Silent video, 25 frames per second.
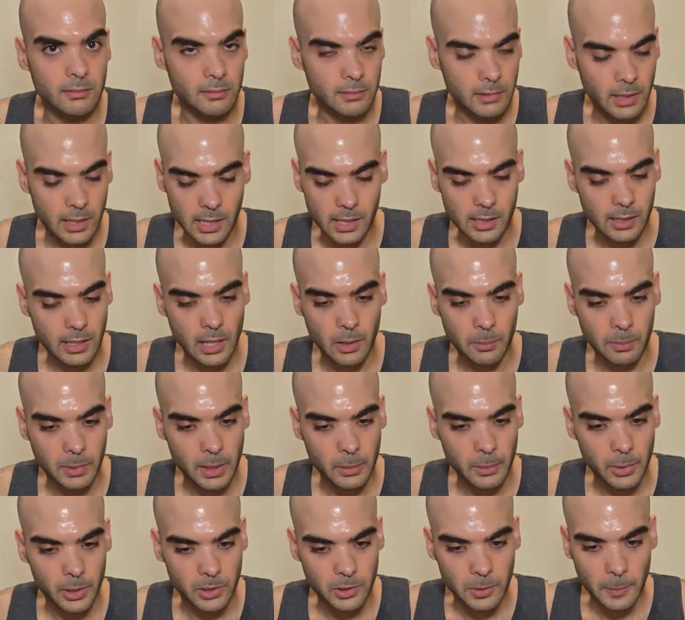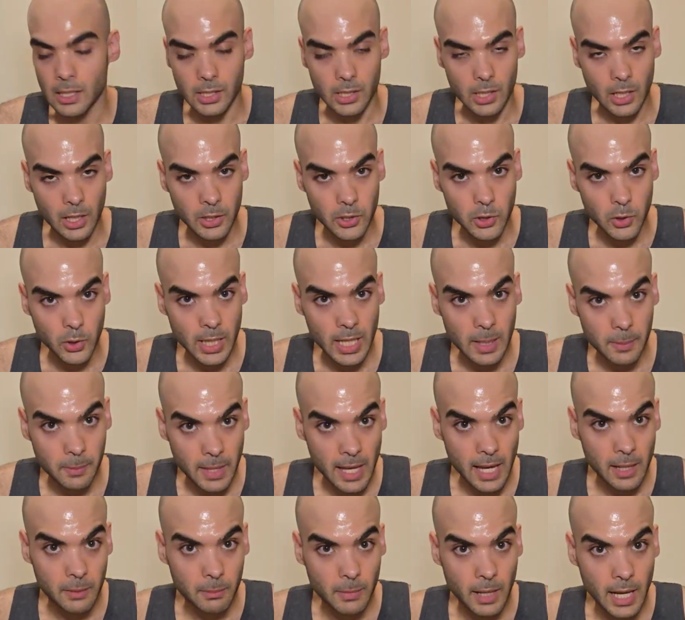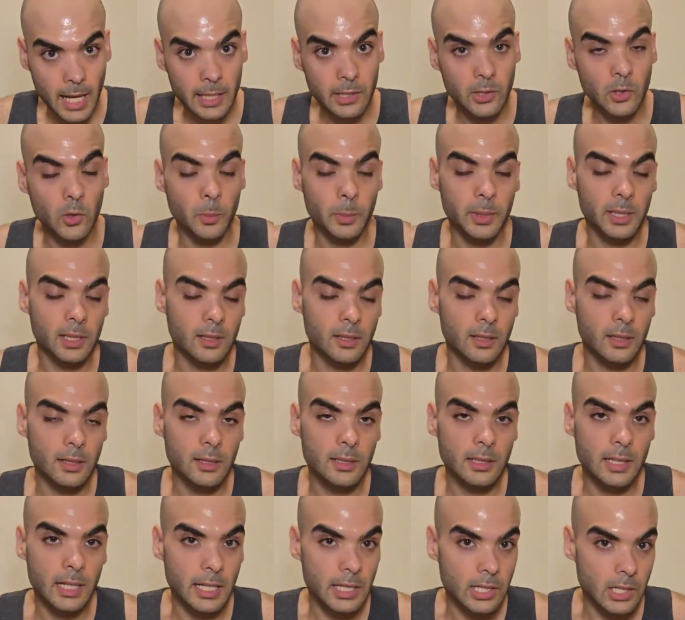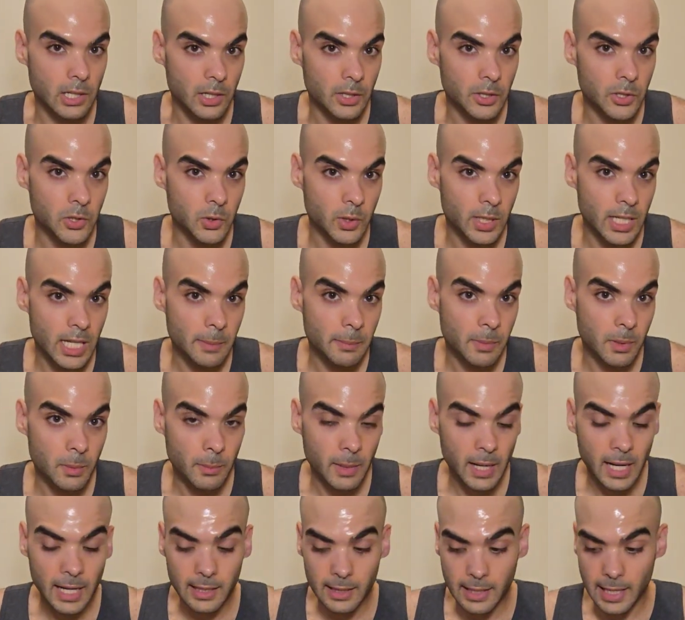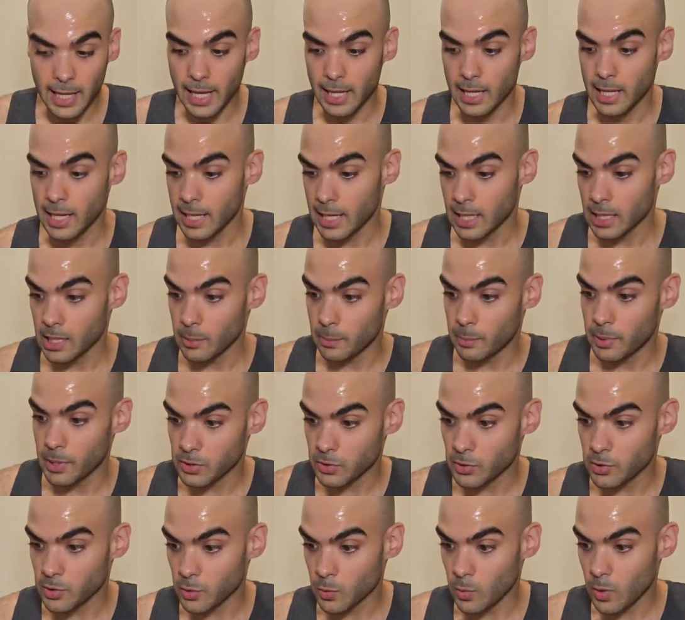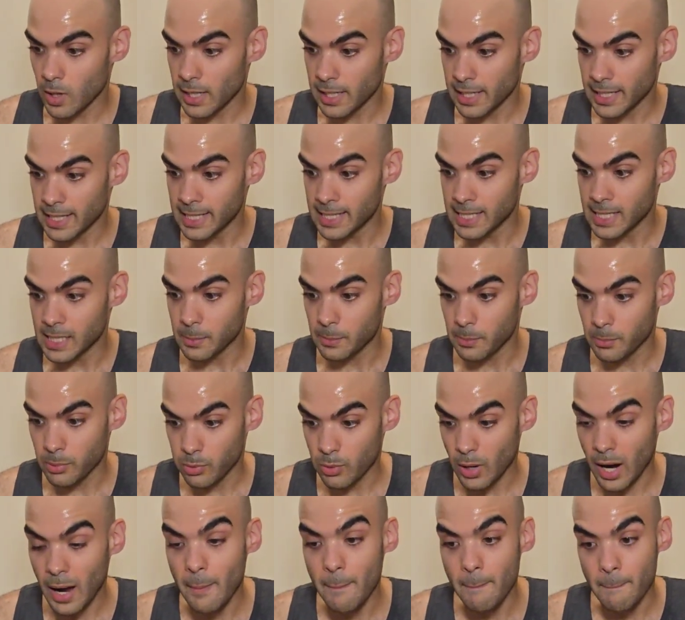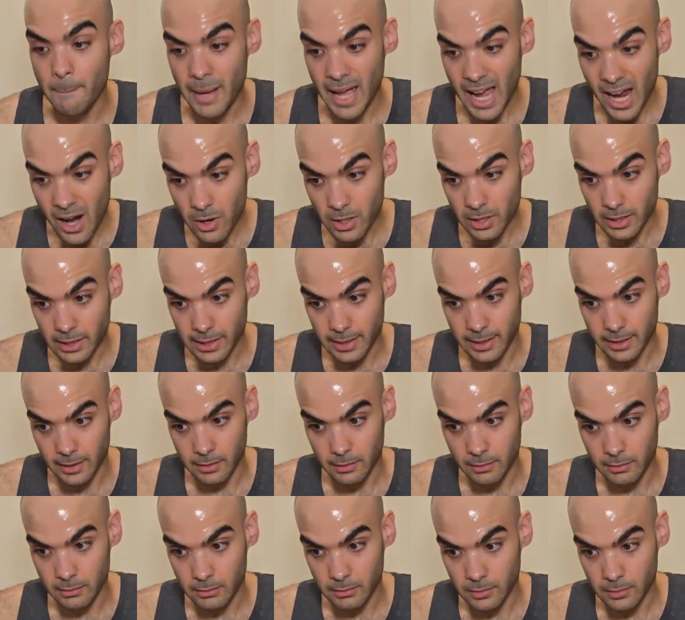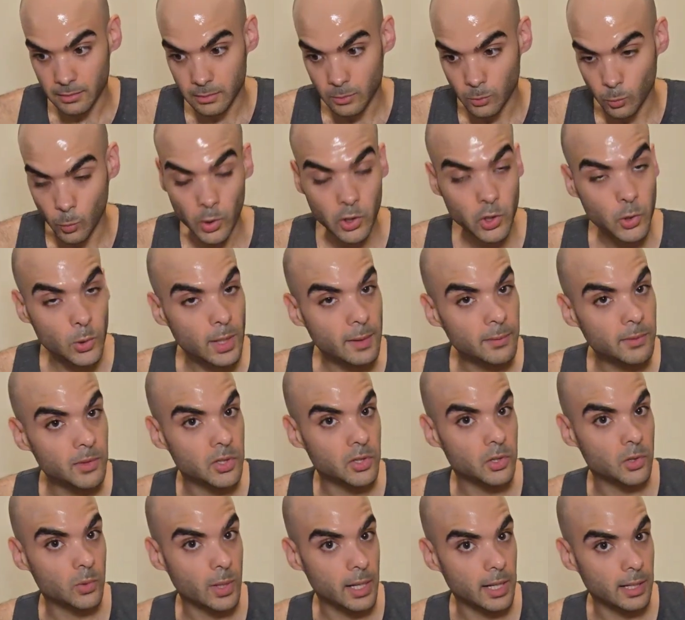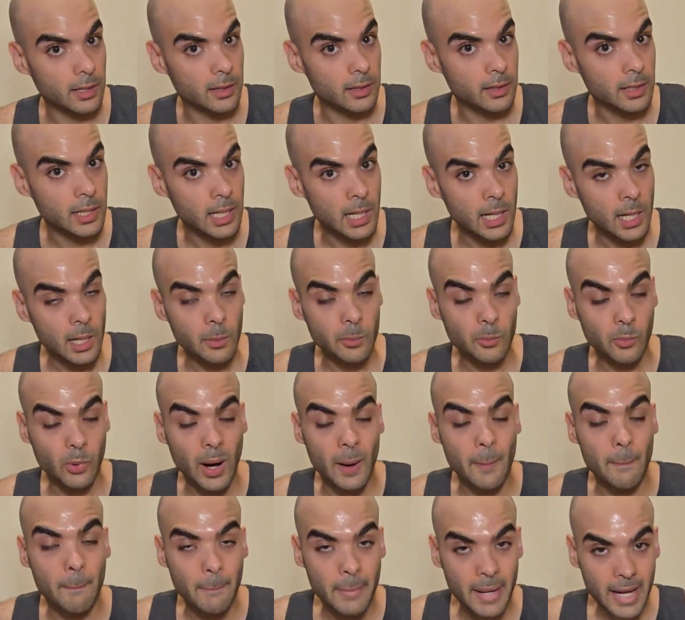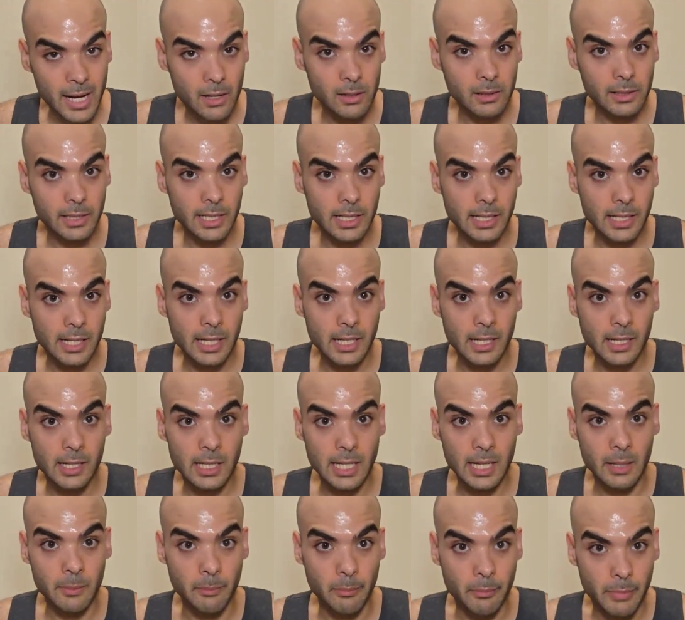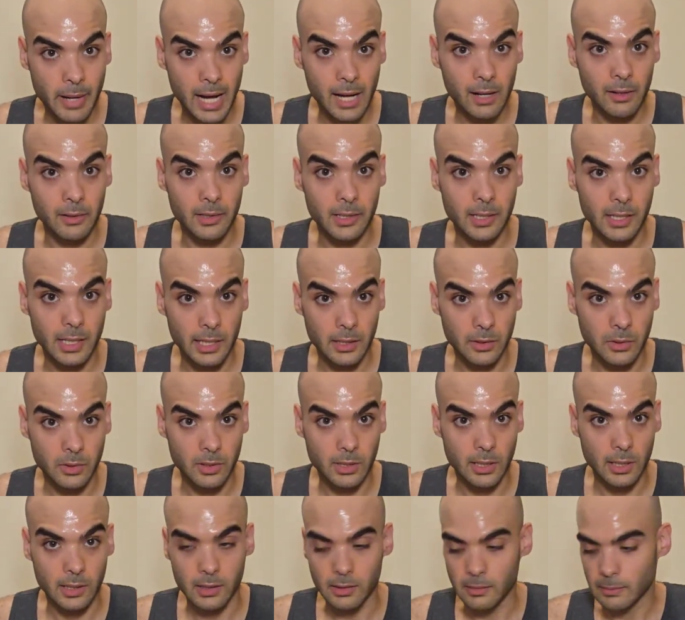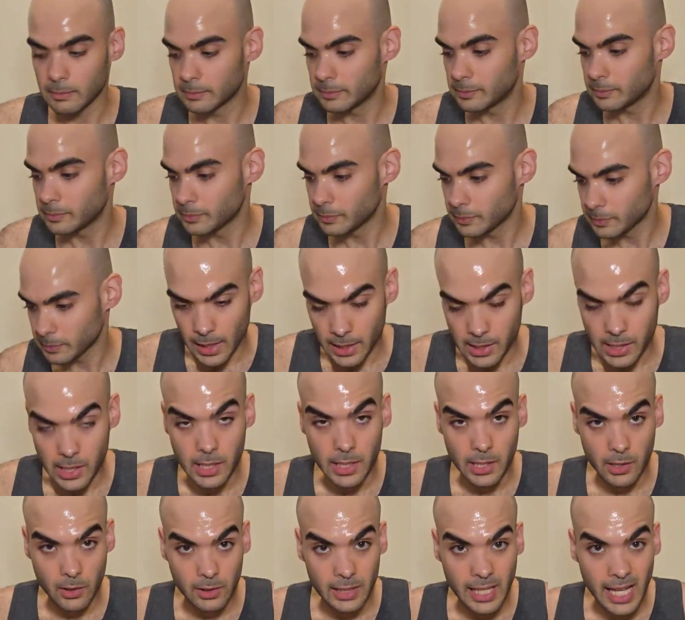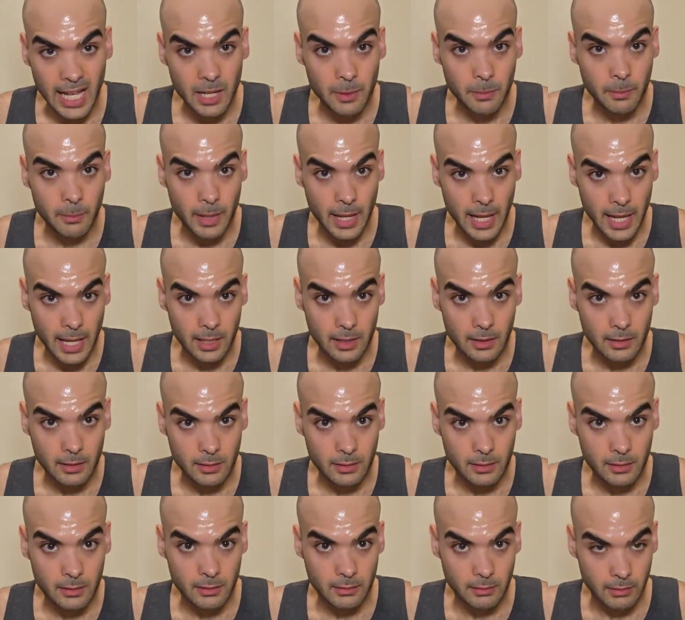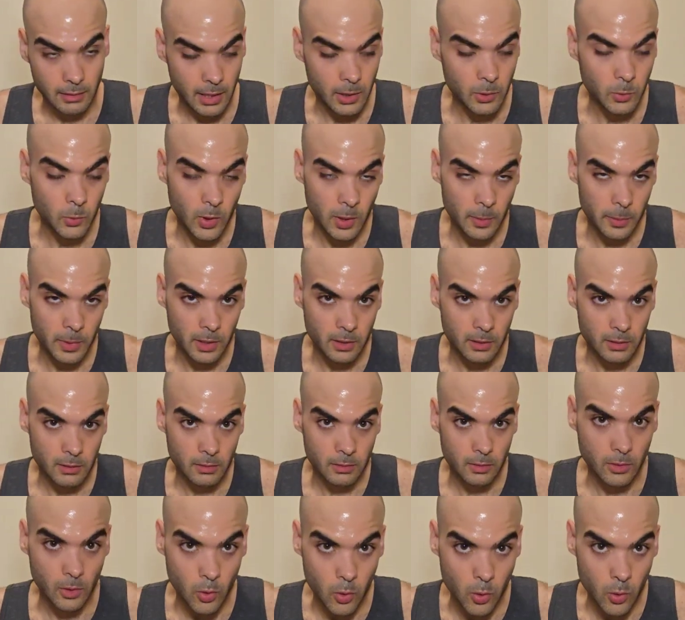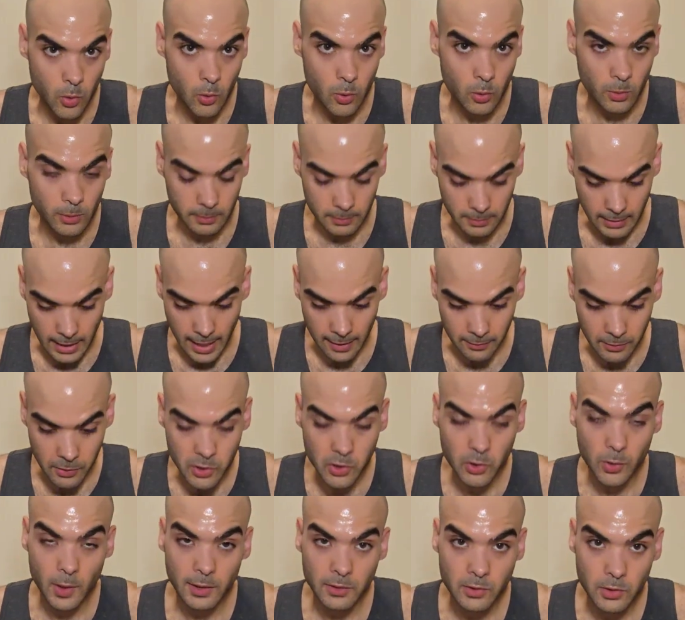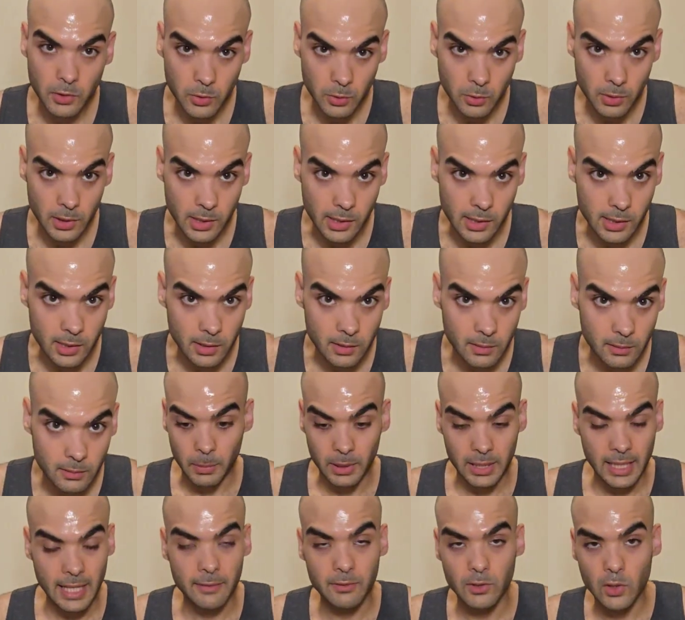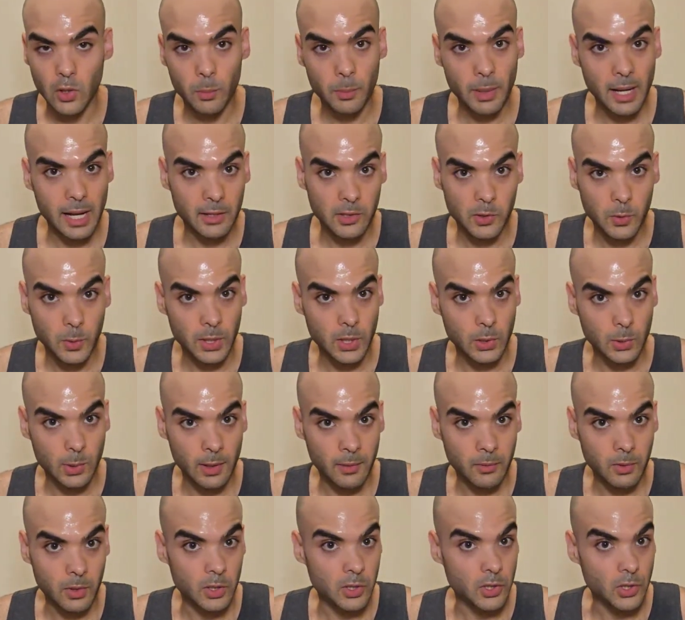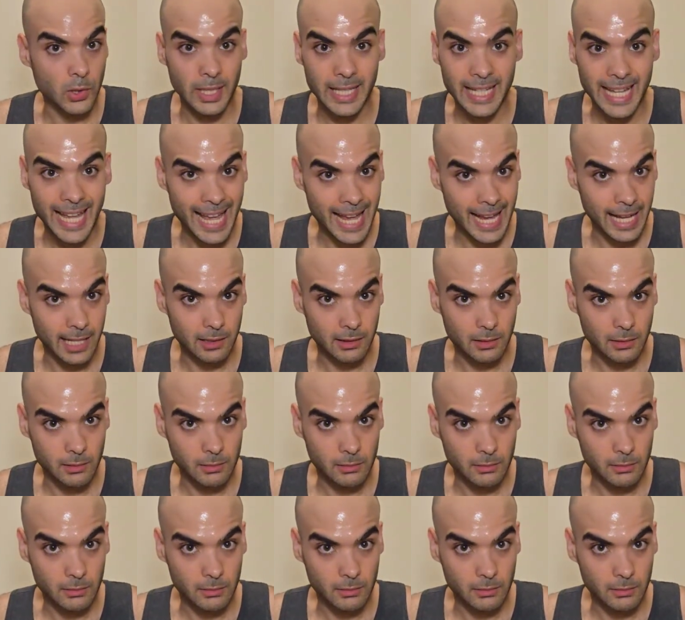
Doesn't help that much. As long as you keep that in mind, you'll be good. And as long as you keep in mind that the pistol squat is primarily, once you have the strength, primarily it is a balance exercise. As in, there are a lot of men and women who have the strength to do this, but they have no balance whatsoever, so they can't.